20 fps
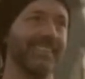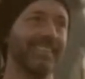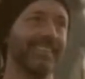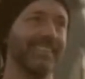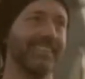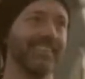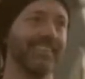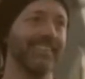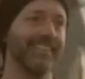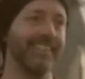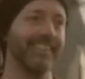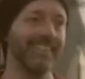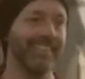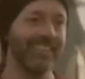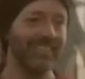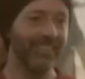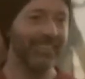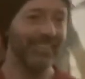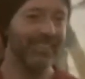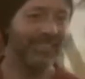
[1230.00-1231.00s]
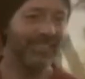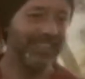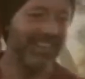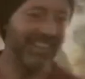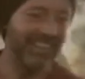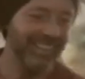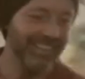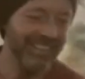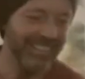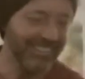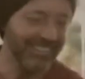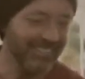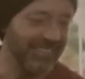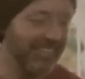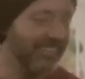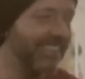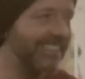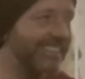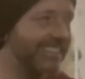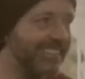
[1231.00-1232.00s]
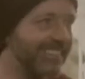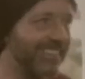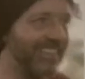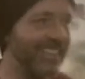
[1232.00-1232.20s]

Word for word: Mike. Not at all, Dan. Thanks that's, very much.